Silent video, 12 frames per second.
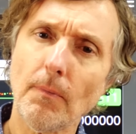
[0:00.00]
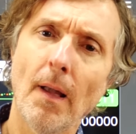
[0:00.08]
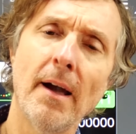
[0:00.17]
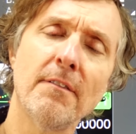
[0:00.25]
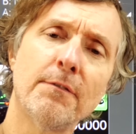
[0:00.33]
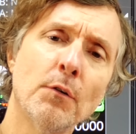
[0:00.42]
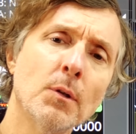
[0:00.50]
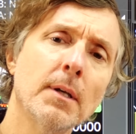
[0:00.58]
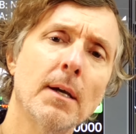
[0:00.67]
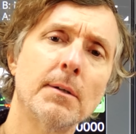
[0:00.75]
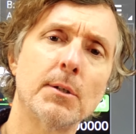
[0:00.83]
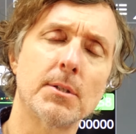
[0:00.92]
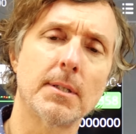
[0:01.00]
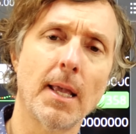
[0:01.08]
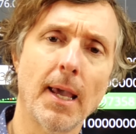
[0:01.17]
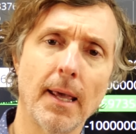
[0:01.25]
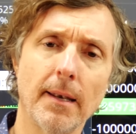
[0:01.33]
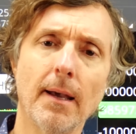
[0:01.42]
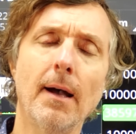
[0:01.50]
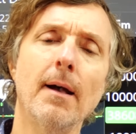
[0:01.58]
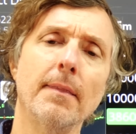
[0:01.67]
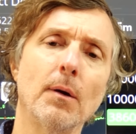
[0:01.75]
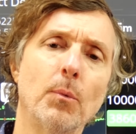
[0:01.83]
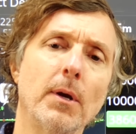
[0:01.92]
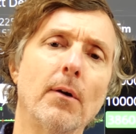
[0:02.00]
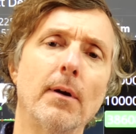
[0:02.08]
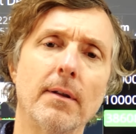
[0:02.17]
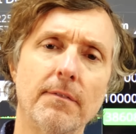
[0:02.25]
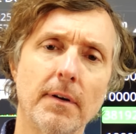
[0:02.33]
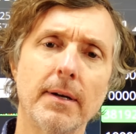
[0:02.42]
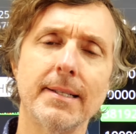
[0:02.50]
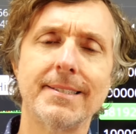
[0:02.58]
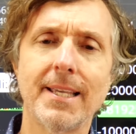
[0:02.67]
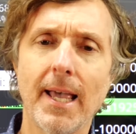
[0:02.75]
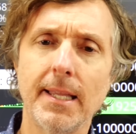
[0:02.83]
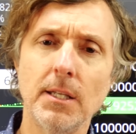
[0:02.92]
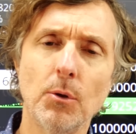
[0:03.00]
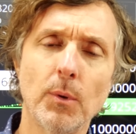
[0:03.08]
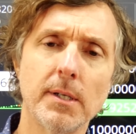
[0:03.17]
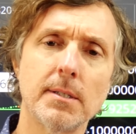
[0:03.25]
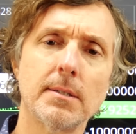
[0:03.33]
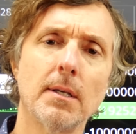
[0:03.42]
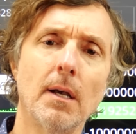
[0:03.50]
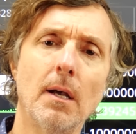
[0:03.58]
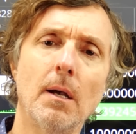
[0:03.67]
I fully understand that we are in a very tenuous